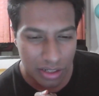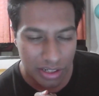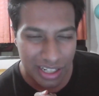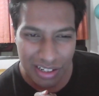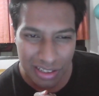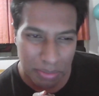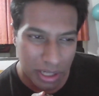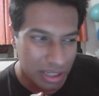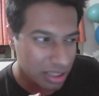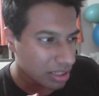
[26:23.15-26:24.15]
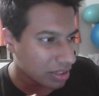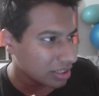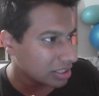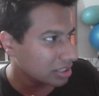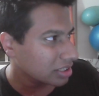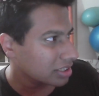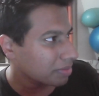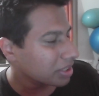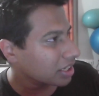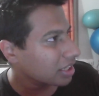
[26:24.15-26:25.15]
near the bunker, or
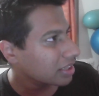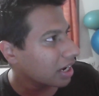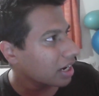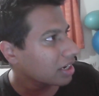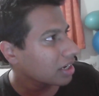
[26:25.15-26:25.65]
something like that.